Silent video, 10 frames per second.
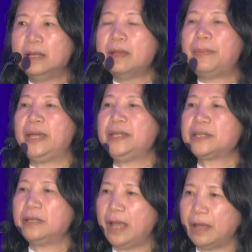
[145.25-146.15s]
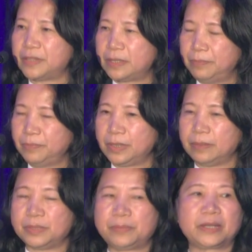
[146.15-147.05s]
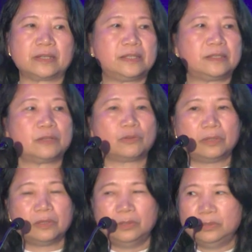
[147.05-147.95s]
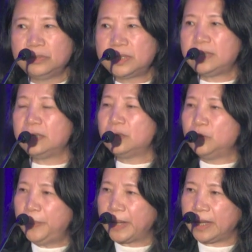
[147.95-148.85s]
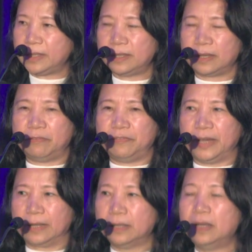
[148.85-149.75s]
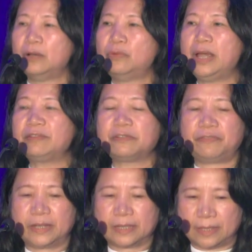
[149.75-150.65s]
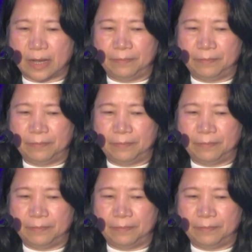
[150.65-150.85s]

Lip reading: patient have symptoms because lose the lubricating effect. We have to fix that.